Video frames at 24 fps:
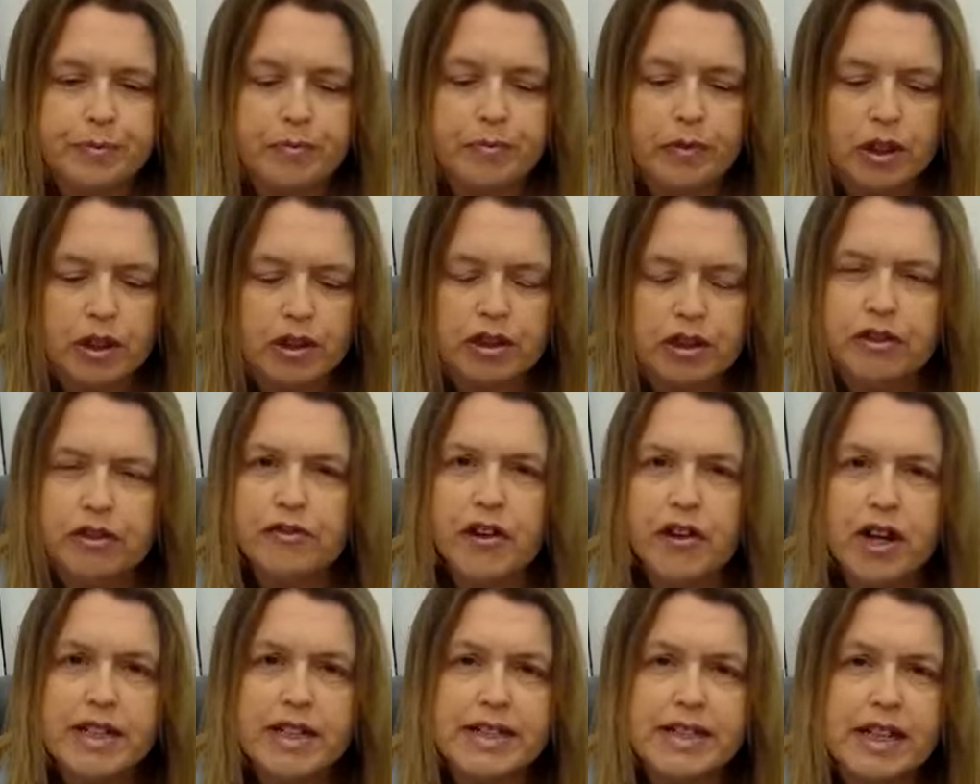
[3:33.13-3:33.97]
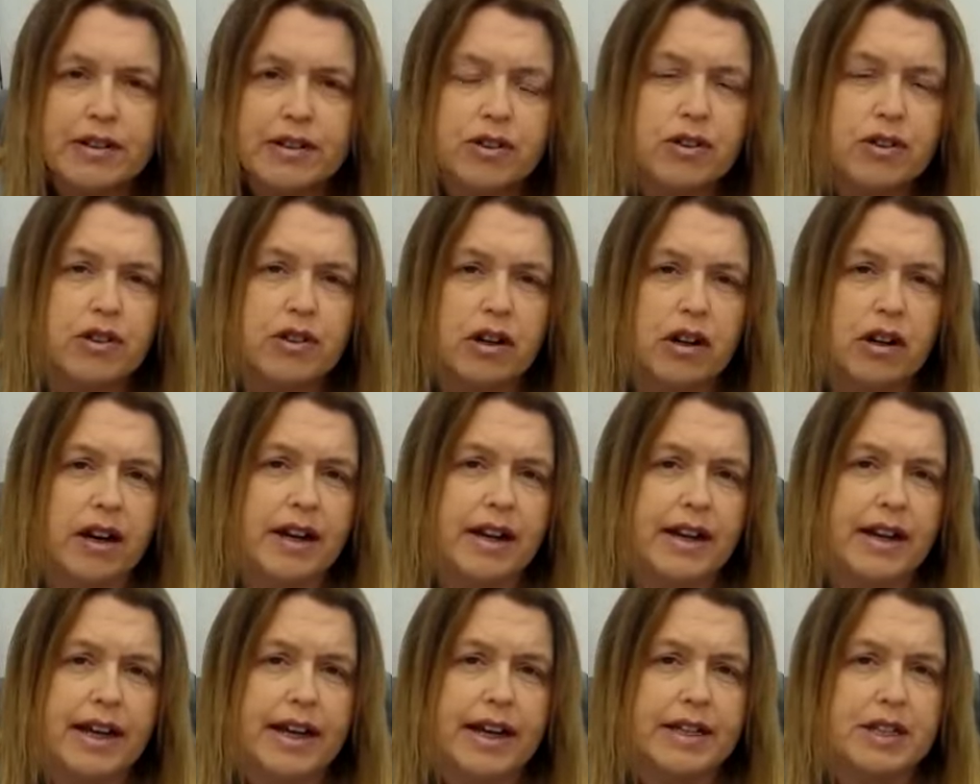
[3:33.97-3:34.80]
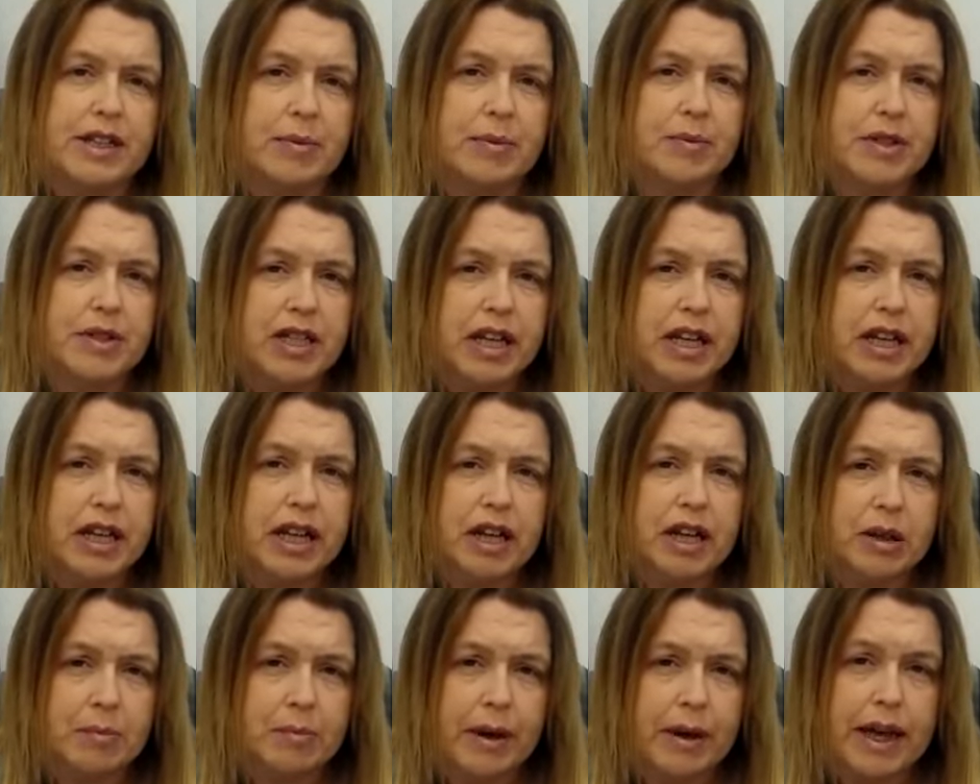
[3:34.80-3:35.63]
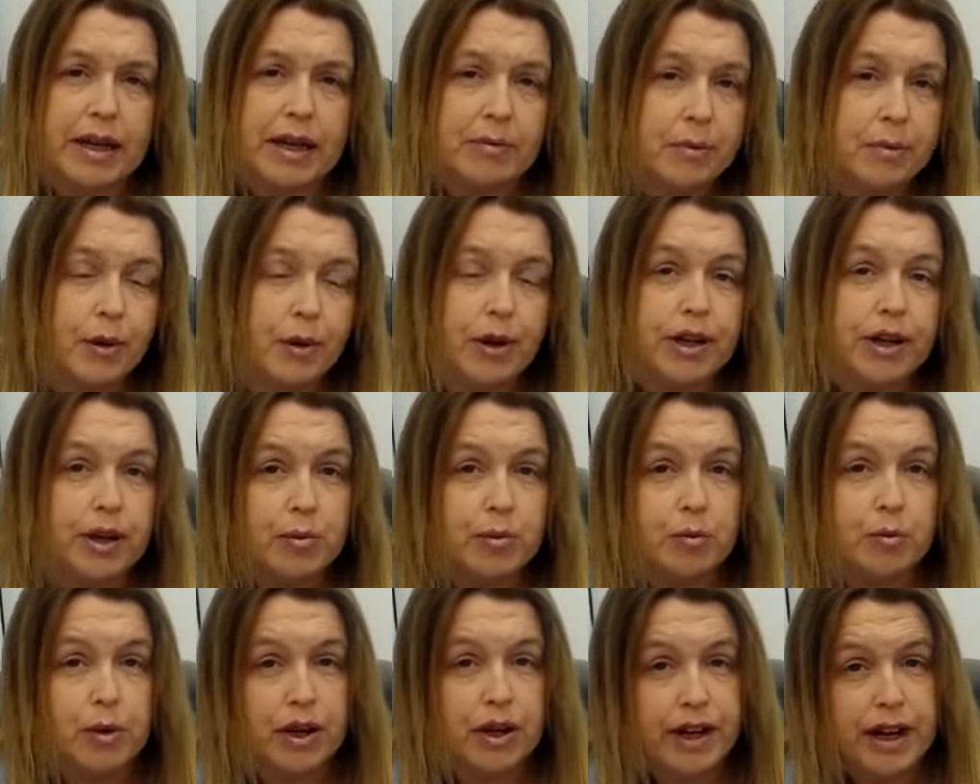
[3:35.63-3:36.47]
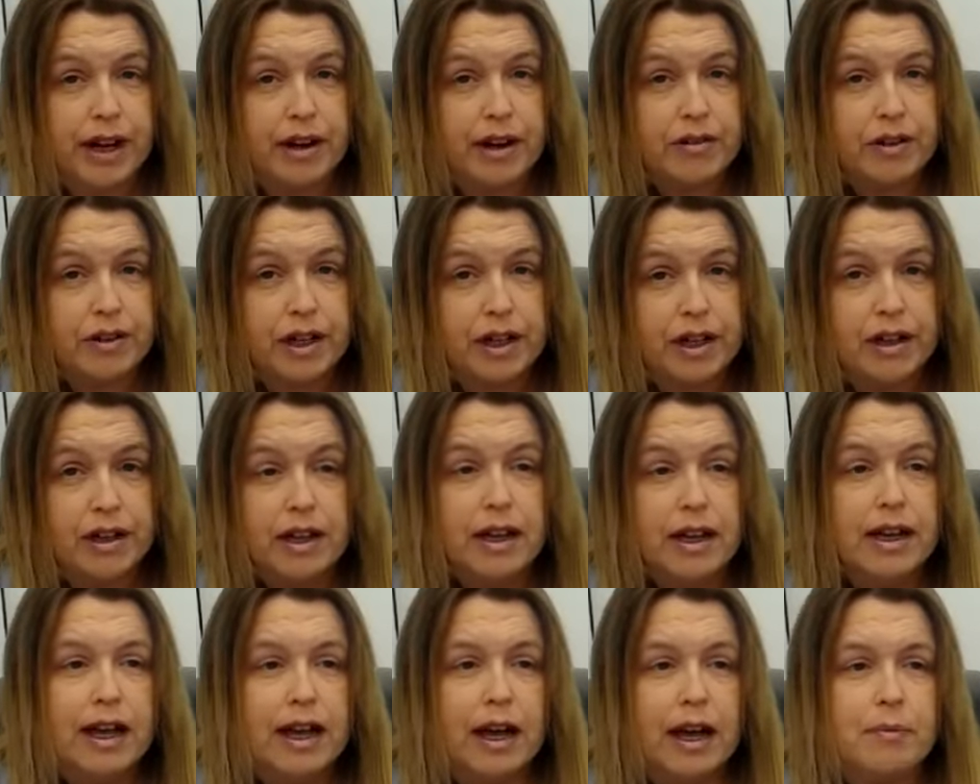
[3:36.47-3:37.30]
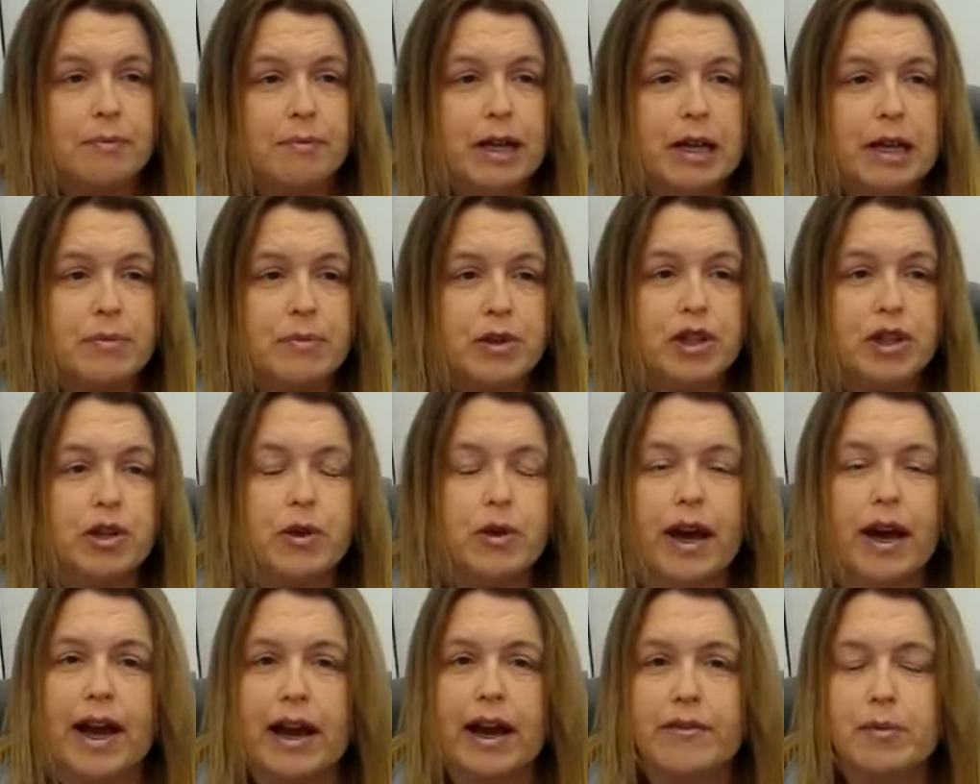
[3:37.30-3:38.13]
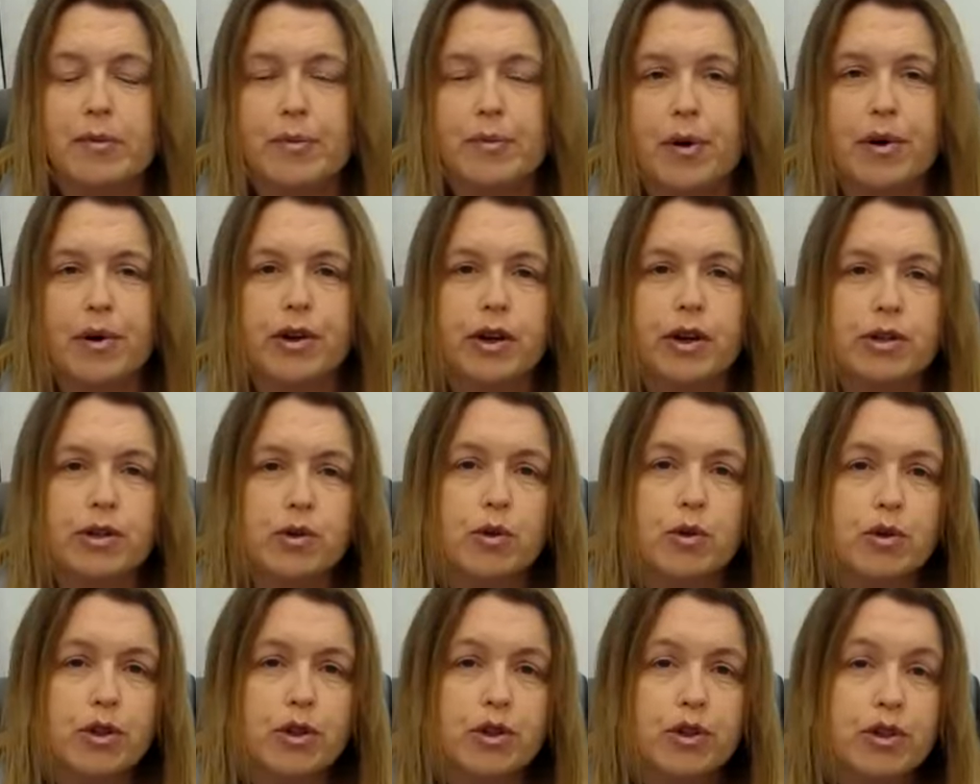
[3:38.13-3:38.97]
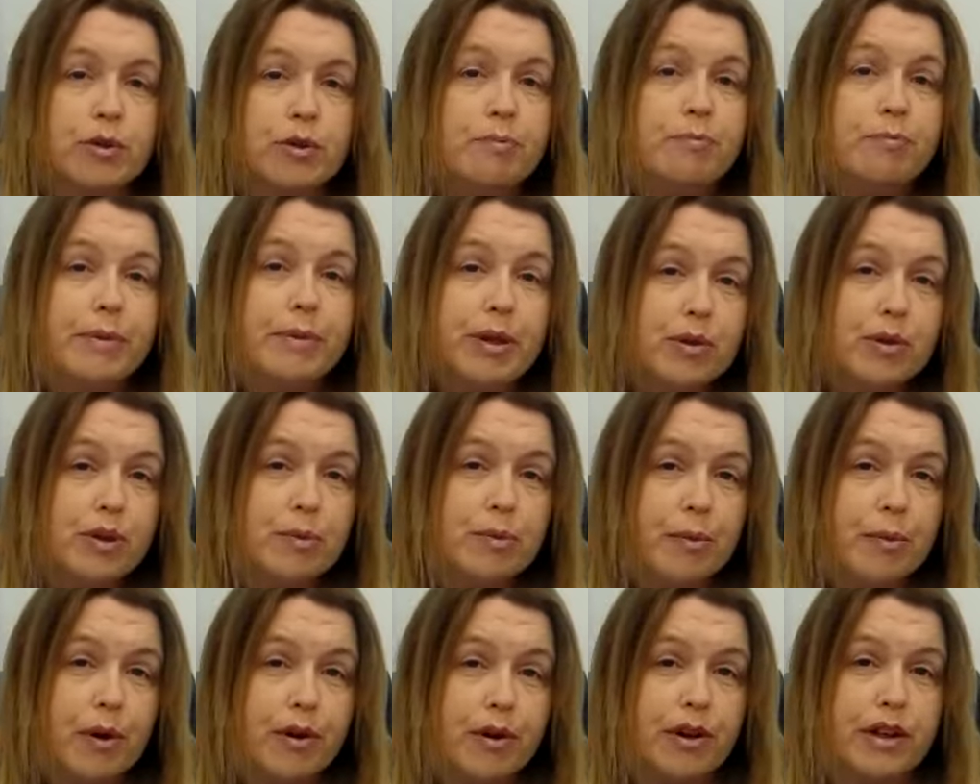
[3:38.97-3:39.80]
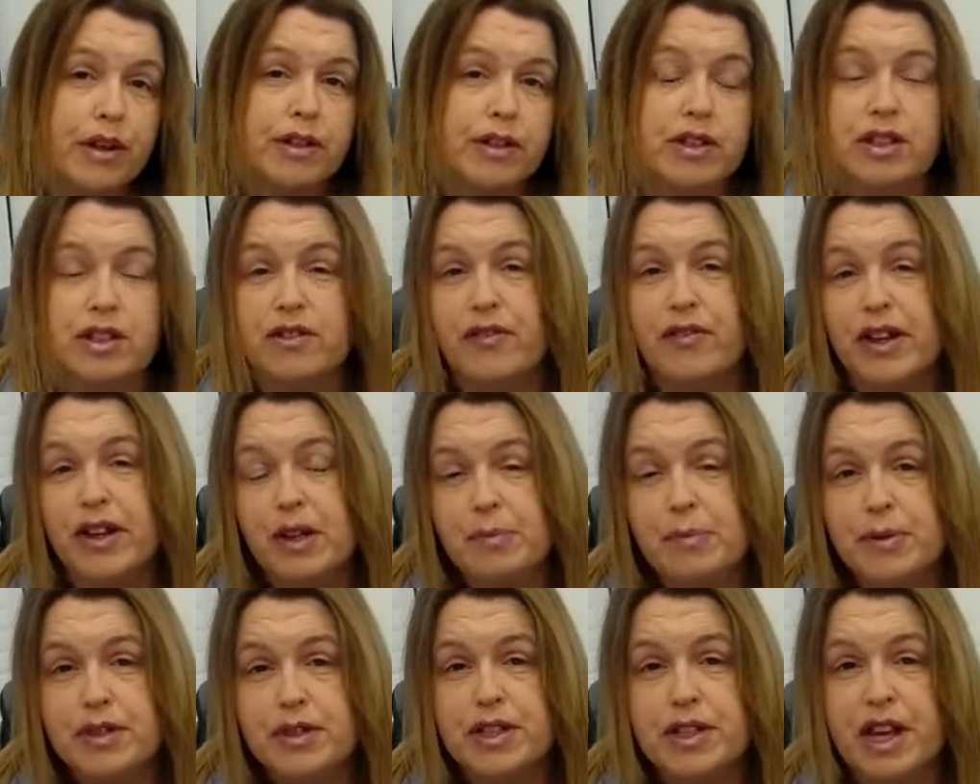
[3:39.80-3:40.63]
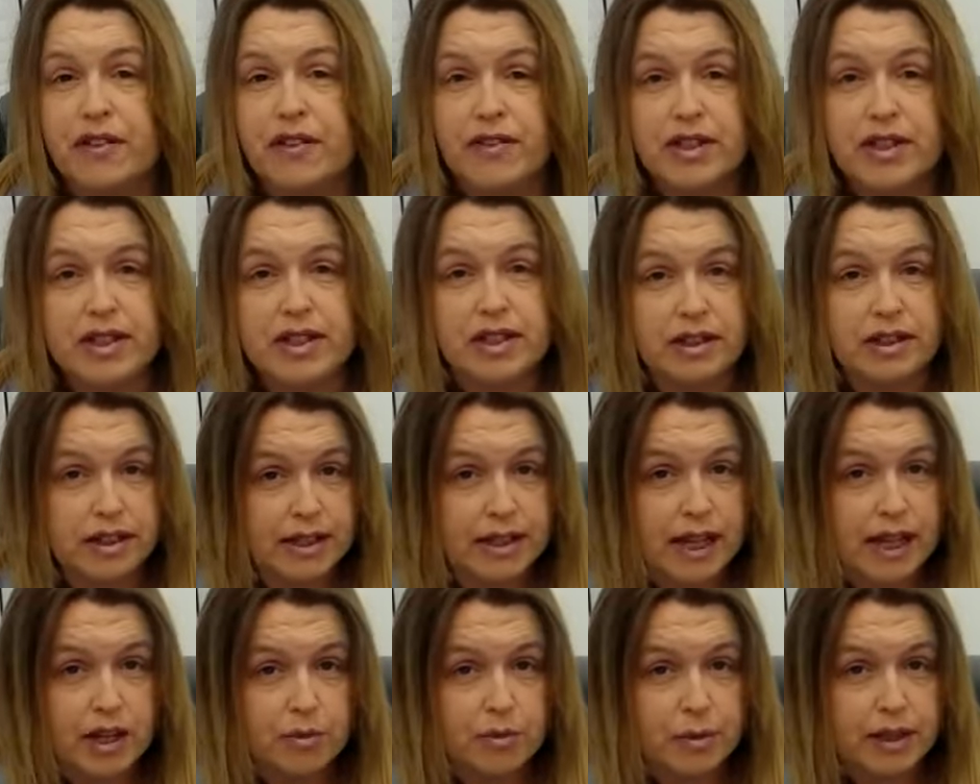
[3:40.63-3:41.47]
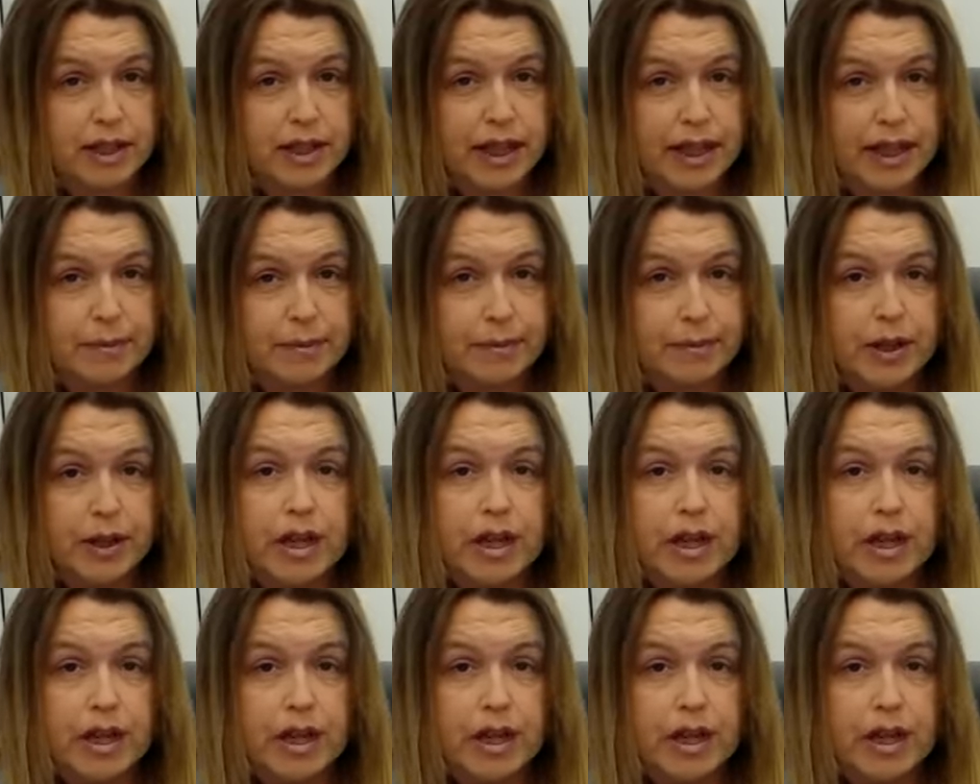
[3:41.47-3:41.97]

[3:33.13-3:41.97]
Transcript: you find out your client has a particular pain point in one area, and maybe you have a product, or you could build a product, develop a service that could help with that.